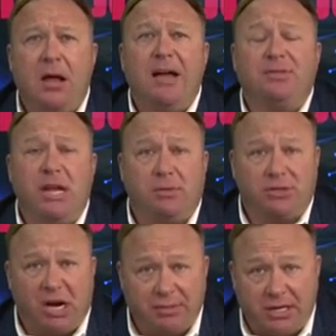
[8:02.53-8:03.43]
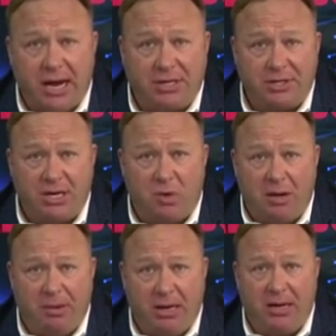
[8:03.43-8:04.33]
I have Secret Service connections to
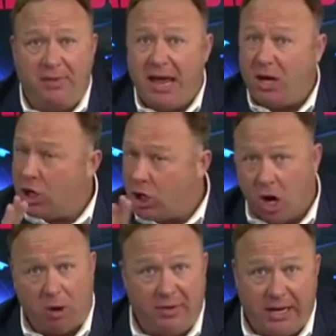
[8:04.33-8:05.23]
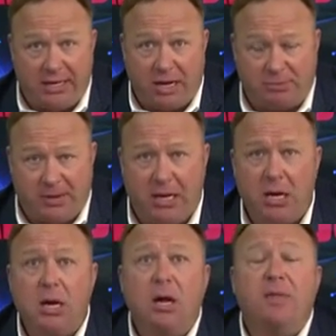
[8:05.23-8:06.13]
NYPD. They concur with what he tells me.
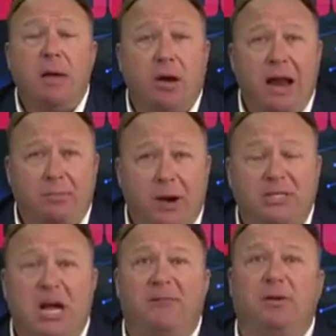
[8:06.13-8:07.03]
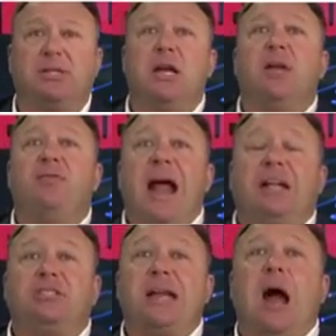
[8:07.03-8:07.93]
They were going to have a press conference.
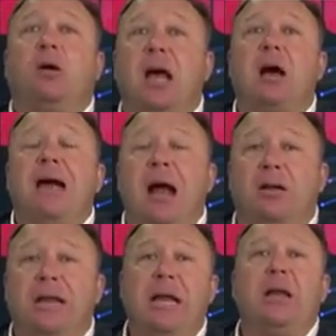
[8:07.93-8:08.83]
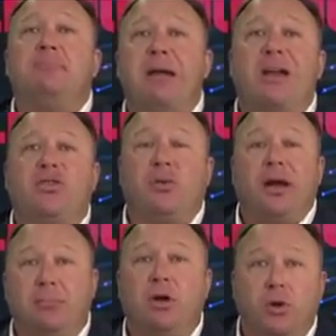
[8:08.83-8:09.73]
That's now come out in
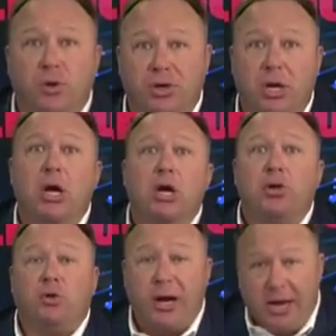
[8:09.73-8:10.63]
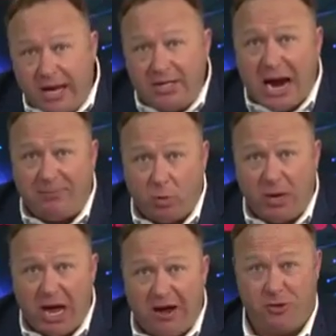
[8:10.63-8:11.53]
mainstream news 3 days after
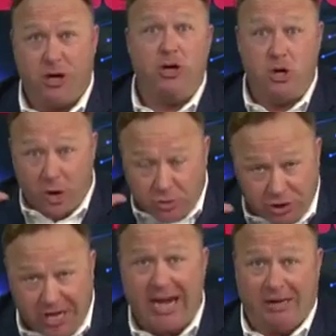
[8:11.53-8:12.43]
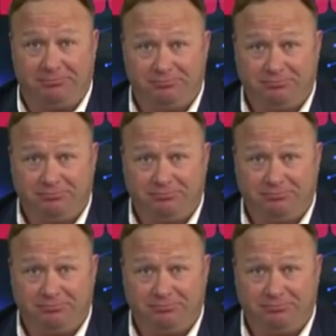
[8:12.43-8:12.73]
we covered it. Do you understand?